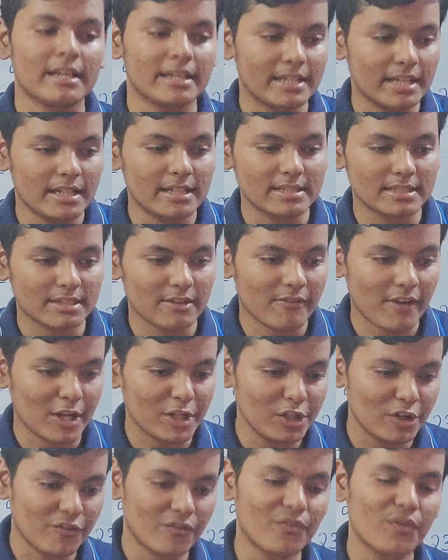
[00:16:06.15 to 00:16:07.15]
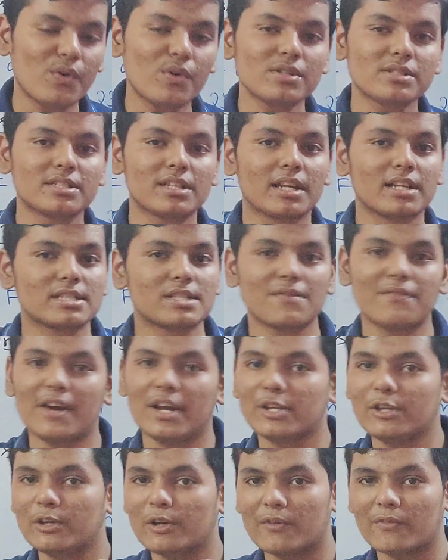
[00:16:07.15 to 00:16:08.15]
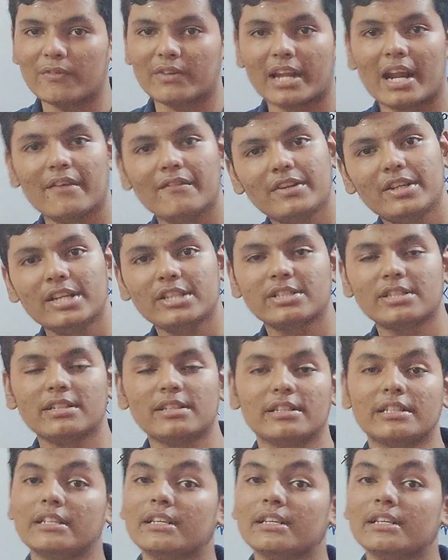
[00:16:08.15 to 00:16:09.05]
here is the value of force, here is the value of gravitation,